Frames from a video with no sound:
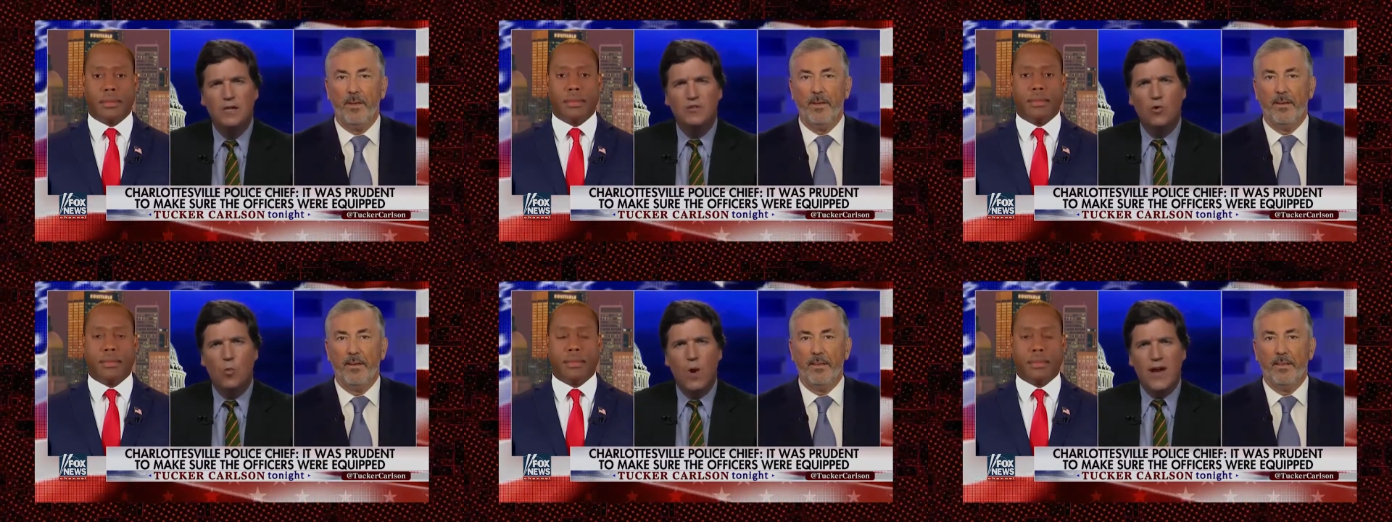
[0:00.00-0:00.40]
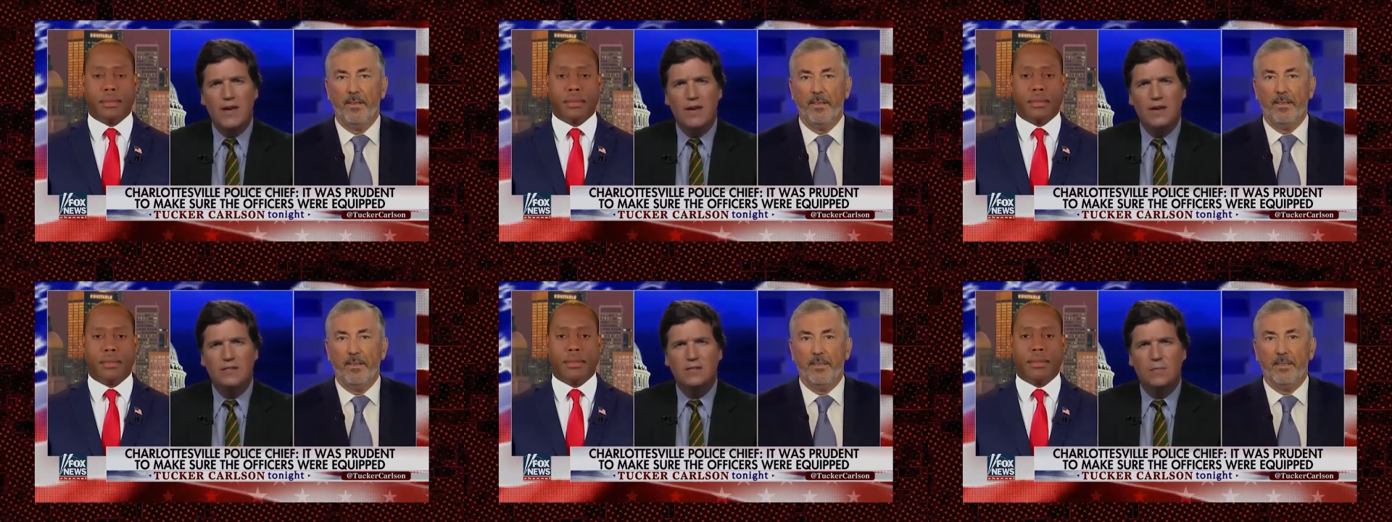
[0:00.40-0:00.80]
Speaker 1: to wade
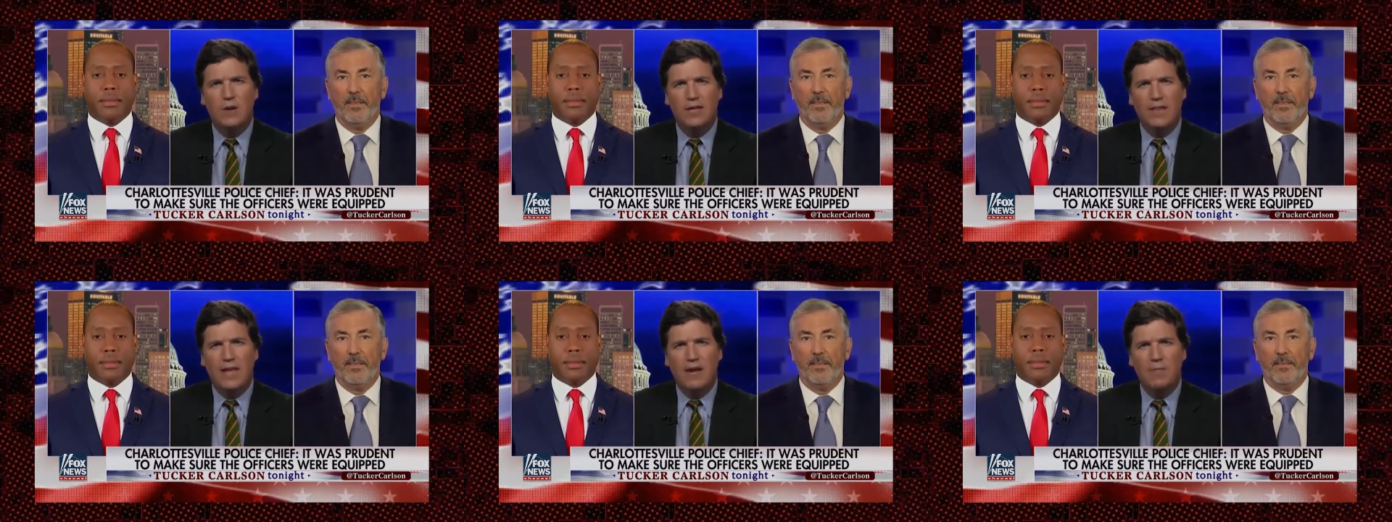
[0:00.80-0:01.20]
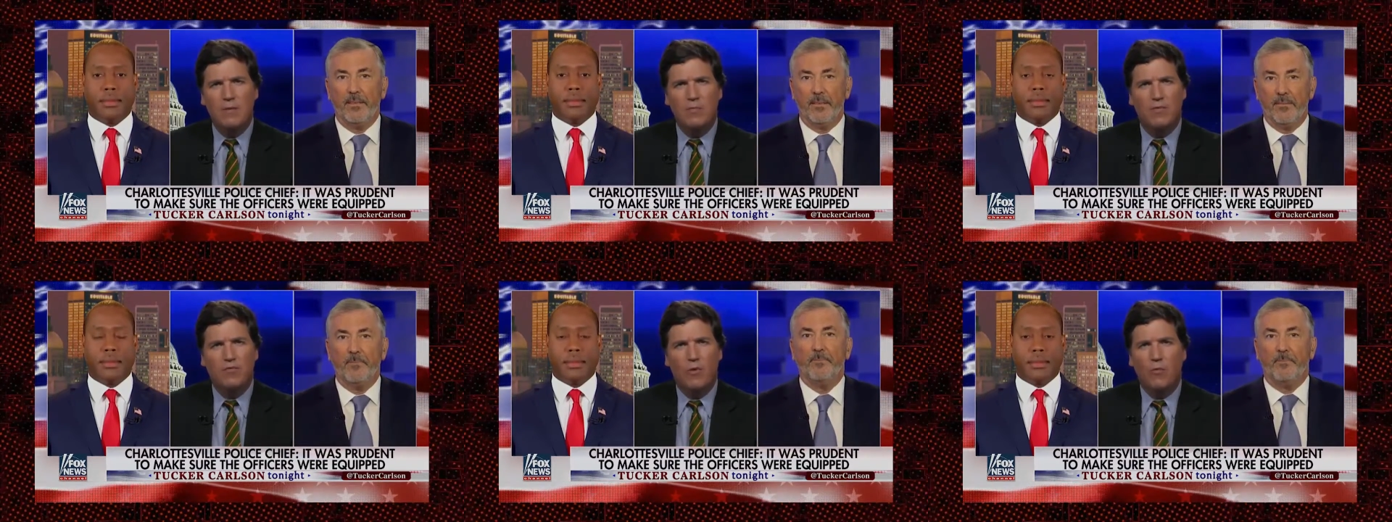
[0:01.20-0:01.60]
into something like that and
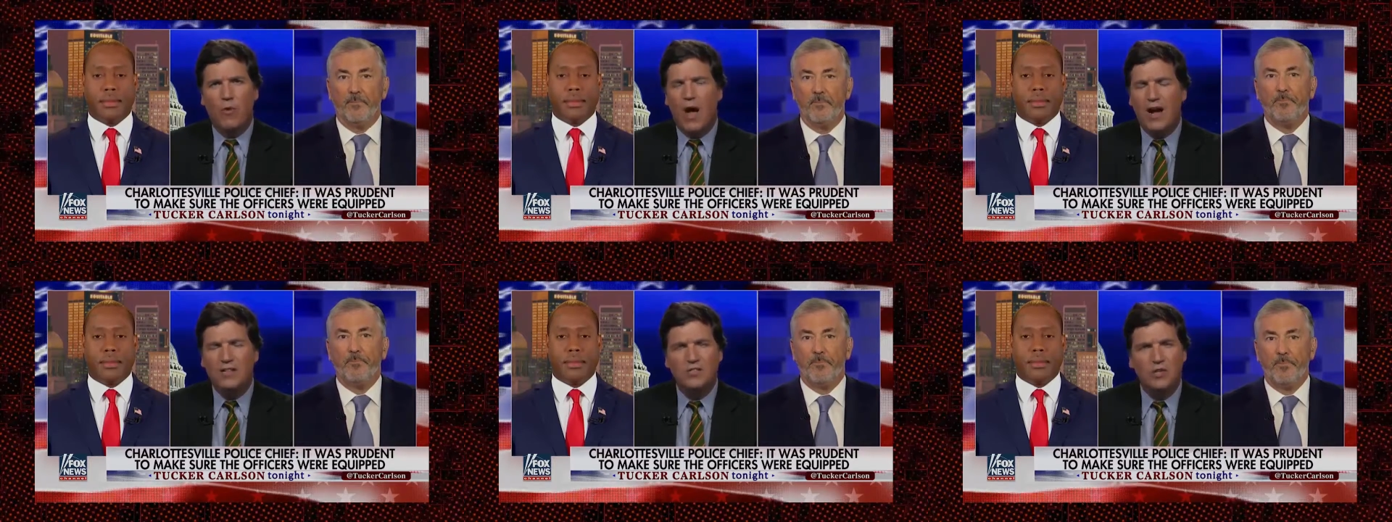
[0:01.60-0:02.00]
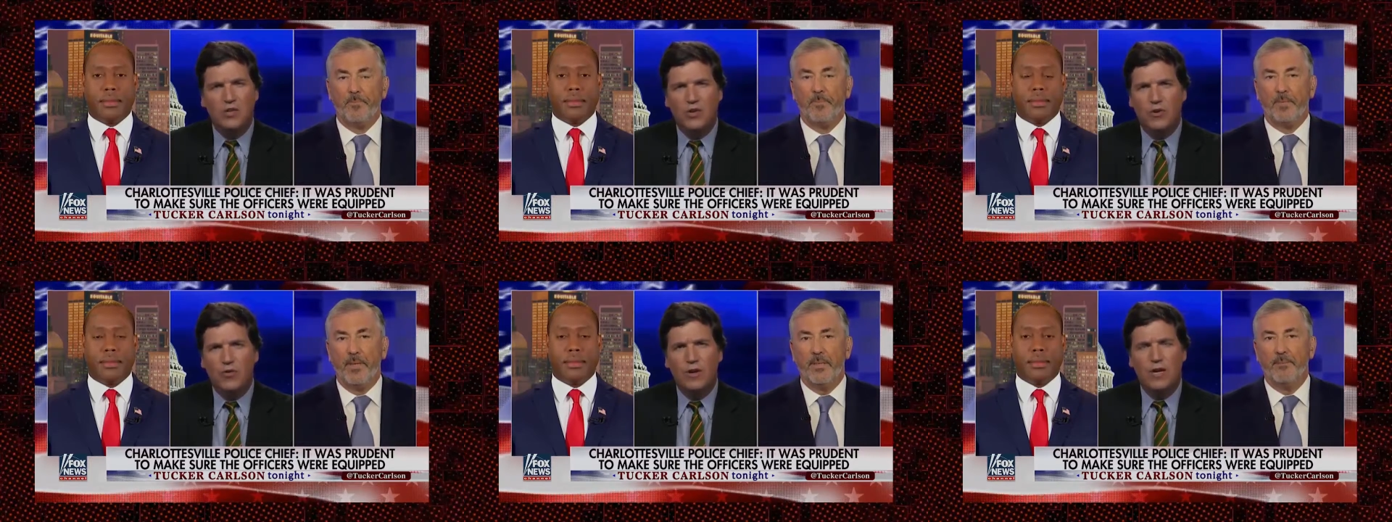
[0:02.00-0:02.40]
people throw rocks and
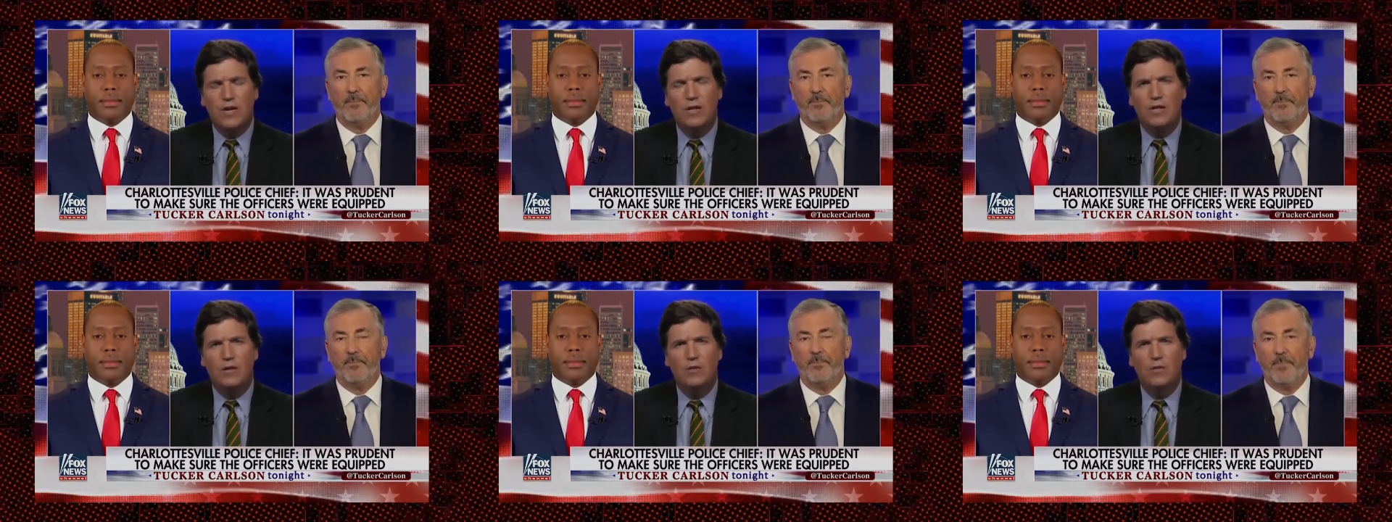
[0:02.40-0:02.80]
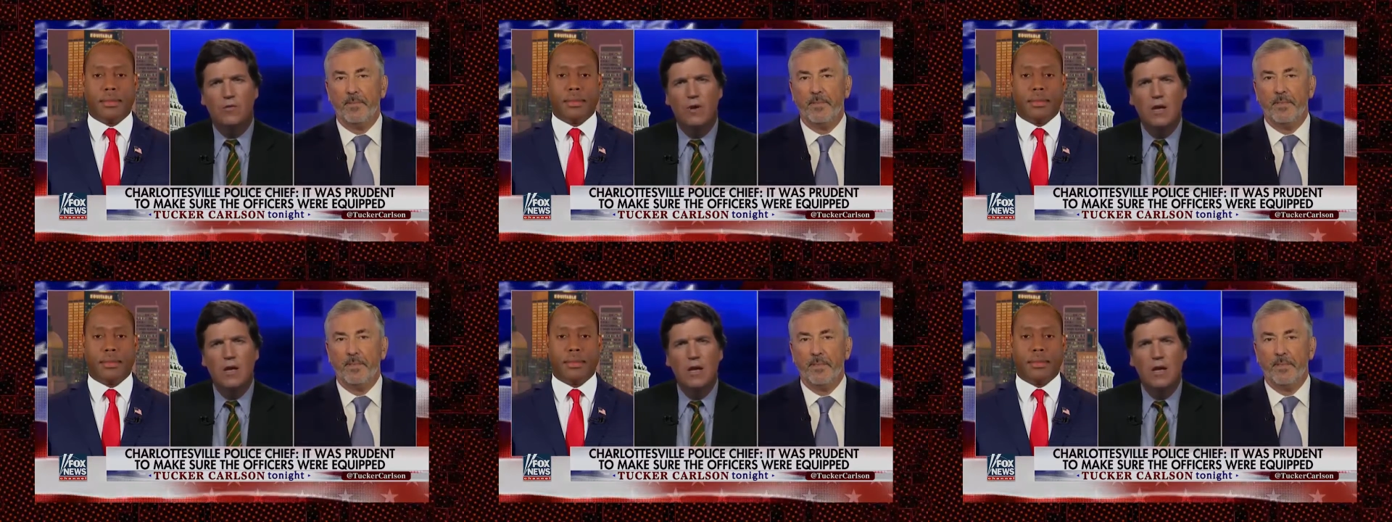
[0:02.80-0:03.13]
urine at you.